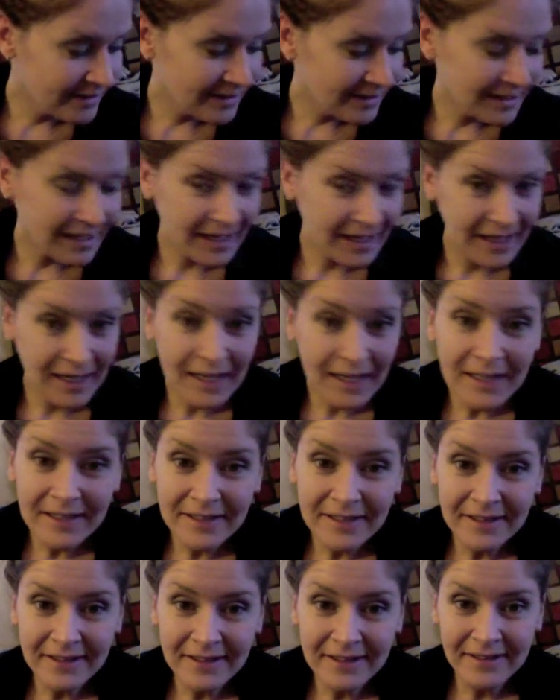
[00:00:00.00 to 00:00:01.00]

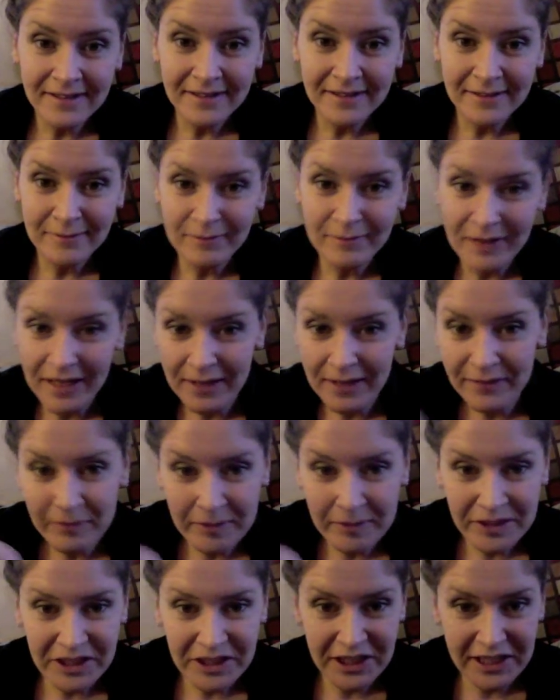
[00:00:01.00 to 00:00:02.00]
One of them from
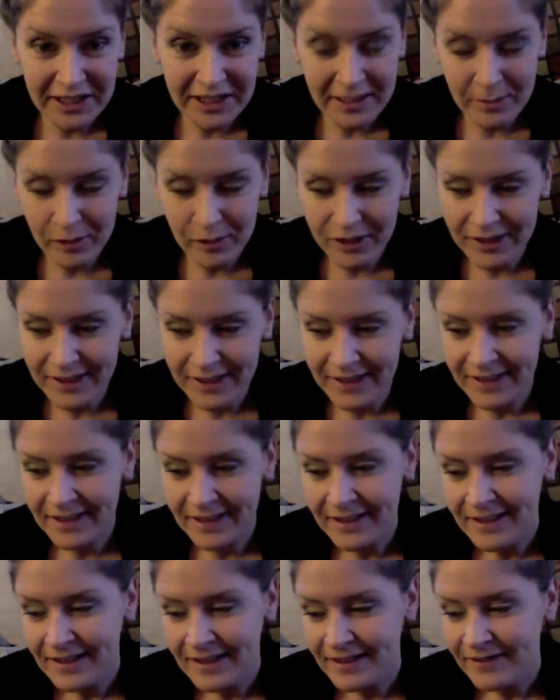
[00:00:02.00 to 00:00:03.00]
the GDT boards
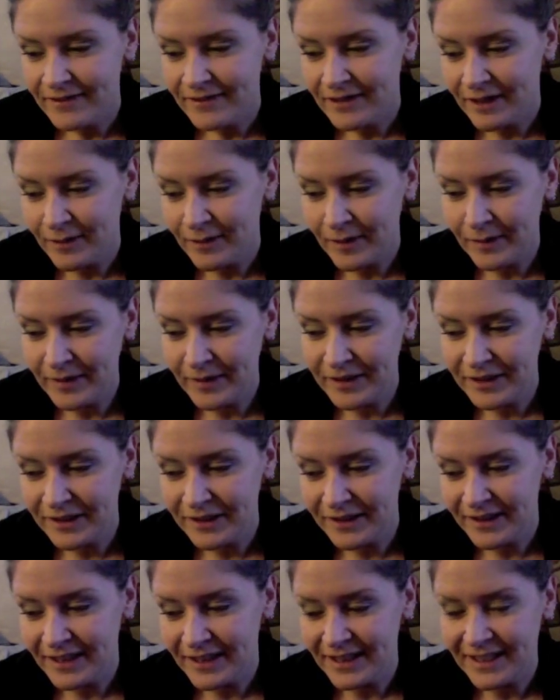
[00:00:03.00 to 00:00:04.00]
on Weight
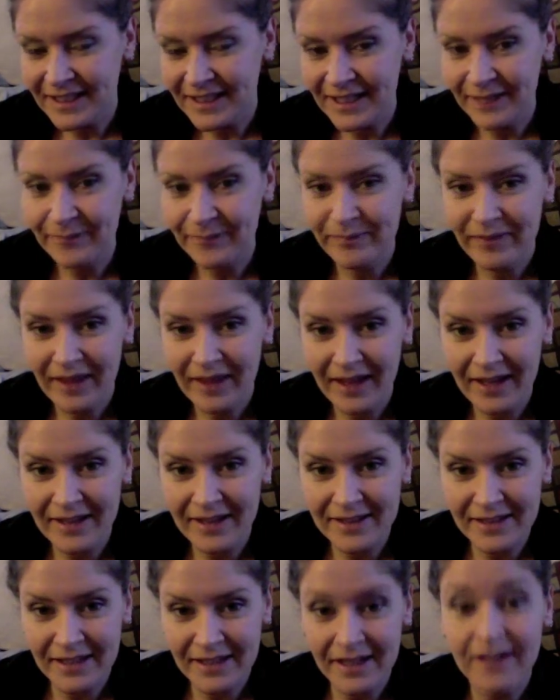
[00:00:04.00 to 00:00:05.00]
Watchers, that's you,
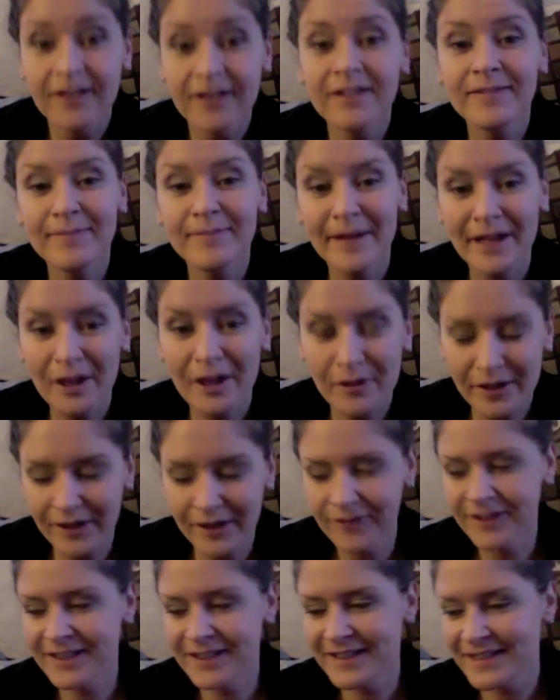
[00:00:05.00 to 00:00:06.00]
and my
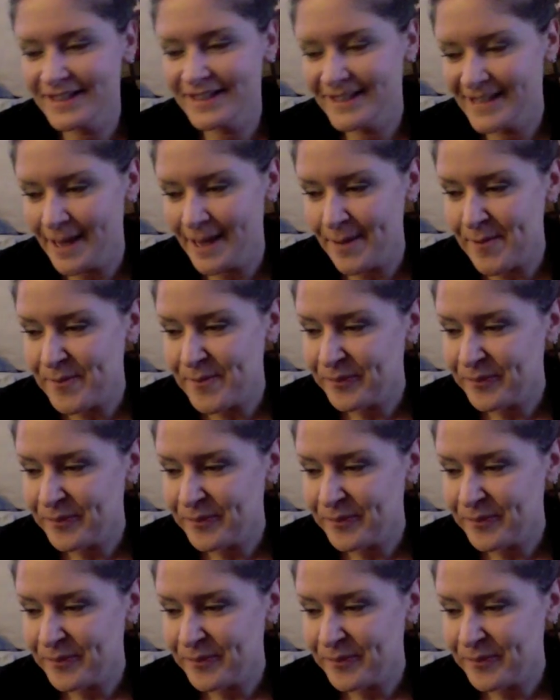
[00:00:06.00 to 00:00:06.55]
co-coach, Sam.